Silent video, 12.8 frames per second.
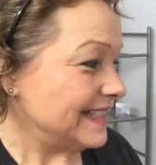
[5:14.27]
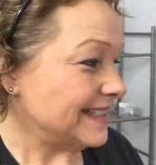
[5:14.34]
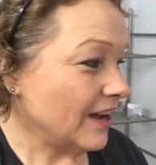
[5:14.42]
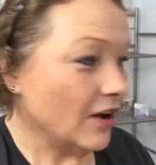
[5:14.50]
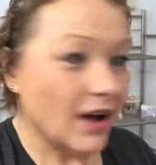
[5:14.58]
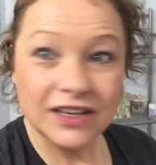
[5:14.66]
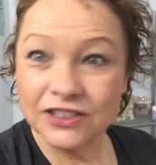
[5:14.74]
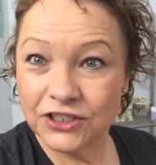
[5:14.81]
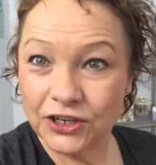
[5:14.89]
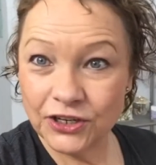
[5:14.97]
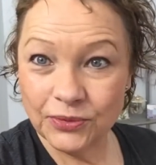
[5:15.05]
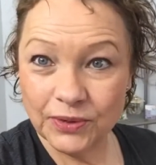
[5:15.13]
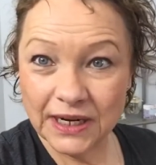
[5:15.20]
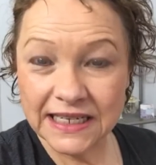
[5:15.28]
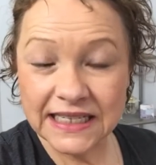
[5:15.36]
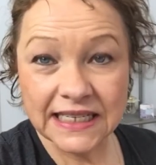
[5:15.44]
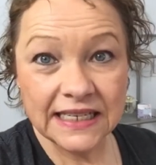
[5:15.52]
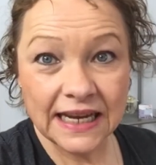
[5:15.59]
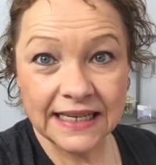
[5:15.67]
so I'll show you what I
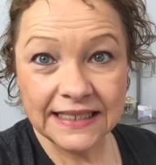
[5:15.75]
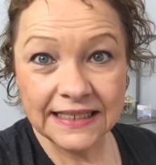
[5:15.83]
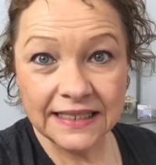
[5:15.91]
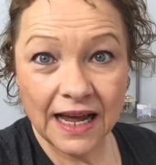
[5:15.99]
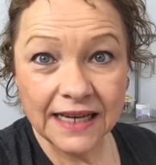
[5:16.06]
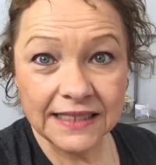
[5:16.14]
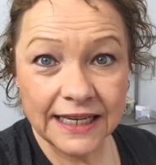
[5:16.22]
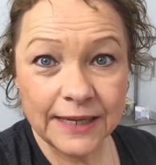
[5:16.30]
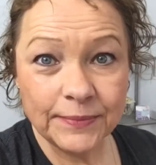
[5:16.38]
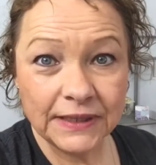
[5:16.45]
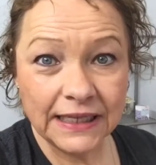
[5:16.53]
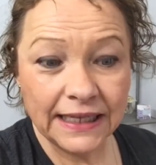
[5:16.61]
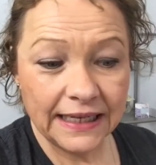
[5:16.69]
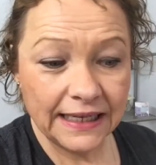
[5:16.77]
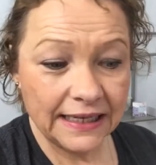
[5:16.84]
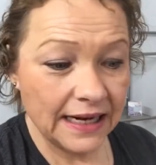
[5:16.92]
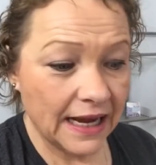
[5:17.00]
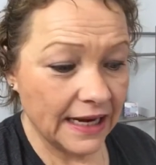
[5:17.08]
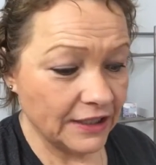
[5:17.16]
did. Now, I did not deep
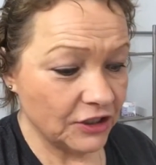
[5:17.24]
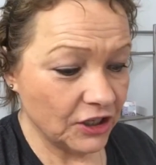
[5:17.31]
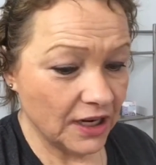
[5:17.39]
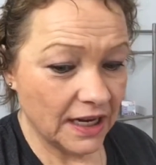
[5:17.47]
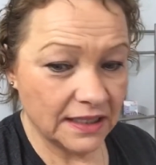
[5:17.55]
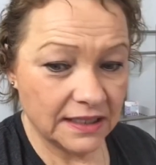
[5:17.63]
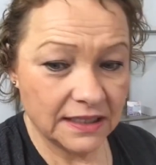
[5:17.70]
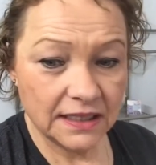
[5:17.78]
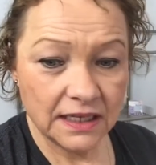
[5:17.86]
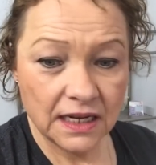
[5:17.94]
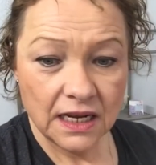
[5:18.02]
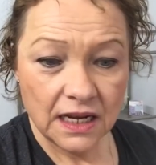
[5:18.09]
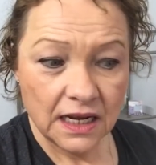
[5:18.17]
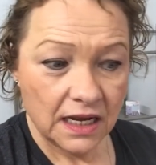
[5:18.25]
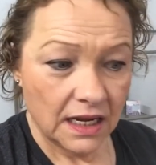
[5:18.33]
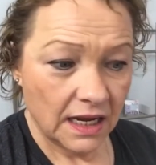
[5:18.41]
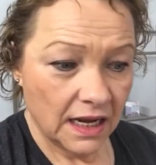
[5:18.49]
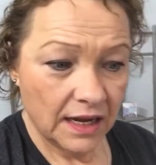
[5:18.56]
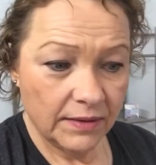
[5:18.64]
clean. I just
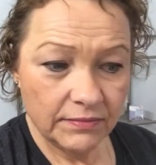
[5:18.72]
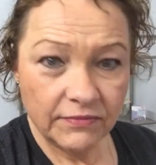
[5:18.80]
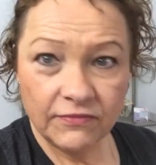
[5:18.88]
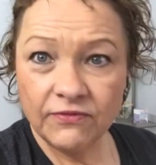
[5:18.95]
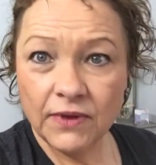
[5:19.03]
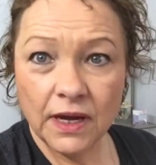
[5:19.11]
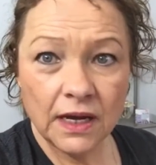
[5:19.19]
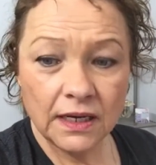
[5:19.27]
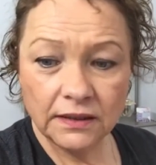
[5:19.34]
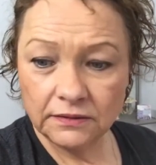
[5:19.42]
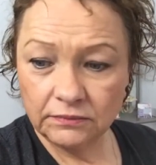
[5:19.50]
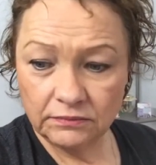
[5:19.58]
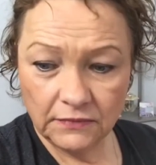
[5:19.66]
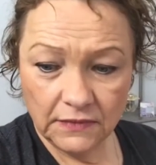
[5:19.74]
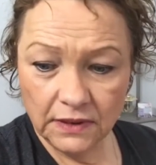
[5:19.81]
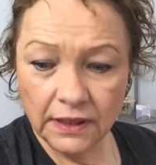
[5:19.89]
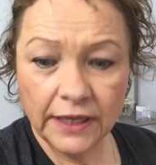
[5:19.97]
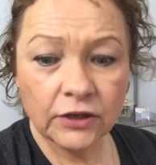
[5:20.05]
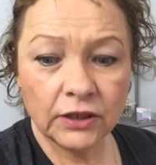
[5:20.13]
um, uh,
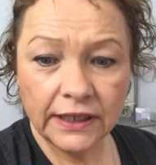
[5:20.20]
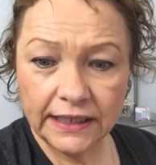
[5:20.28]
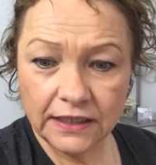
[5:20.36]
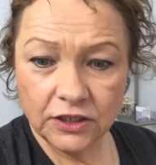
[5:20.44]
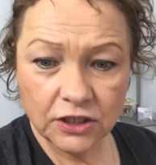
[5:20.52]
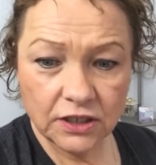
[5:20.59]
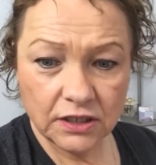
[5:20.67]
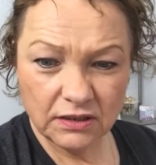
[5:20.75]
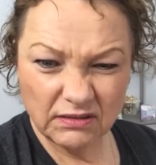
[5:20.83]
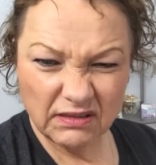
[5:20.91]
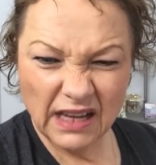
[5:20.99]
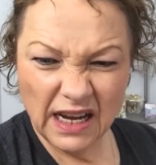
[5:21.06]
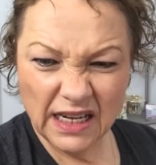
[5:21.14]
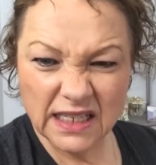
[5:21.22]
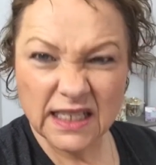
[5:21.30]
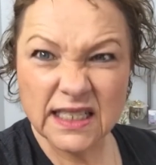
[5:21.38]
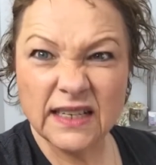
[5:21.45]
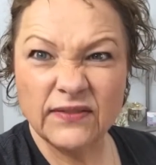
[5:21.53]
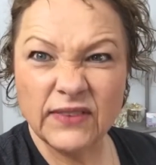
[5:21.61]
literally just kind of
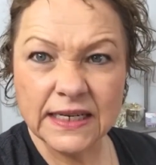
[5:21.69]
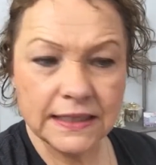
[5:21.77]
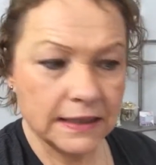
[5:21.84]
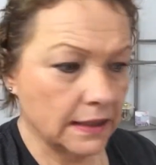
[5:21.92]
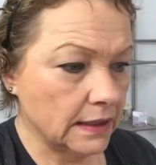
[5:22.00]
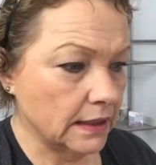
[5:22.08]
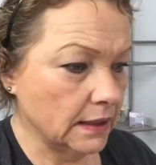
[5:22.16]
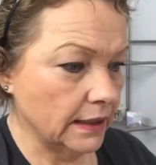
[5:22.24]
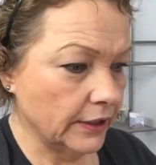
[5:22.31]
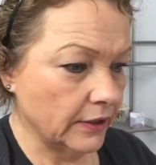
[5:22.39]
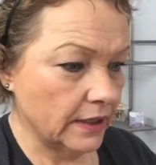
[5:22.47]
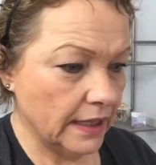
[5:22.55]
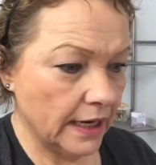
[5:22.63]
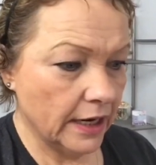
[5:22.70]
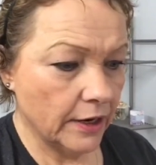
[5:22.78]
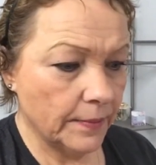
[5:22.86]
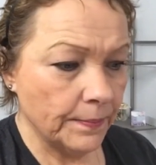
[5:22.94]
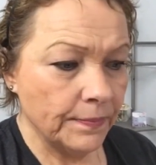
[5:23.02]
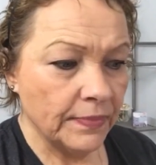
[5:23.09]
disinfected a little here and
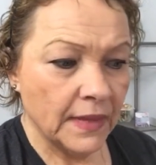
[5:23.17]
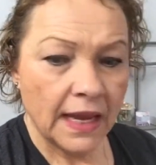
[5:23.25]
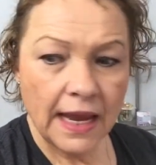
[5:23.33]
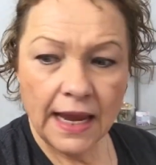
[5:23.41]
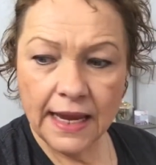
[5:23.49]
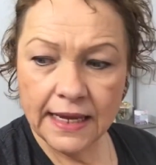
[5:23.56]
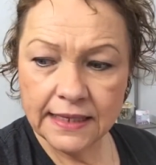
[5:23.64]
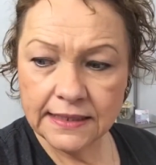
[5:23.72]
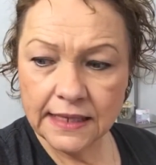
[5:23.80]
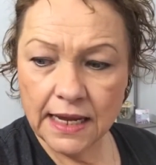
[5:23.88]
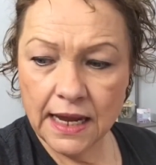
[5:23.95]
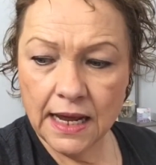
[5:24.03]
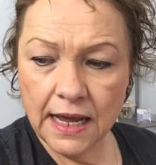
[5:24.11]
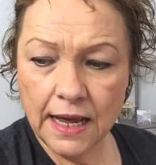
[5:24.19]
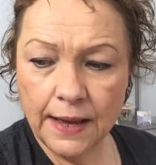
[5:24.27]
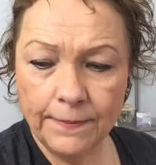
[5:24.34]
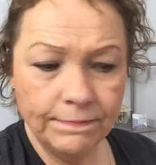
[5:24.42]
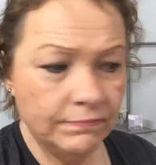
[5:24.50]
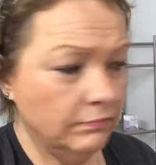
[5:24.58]
there and,
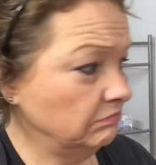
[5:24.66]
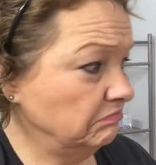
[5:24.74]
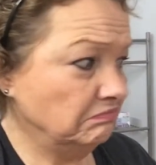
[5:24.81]
um,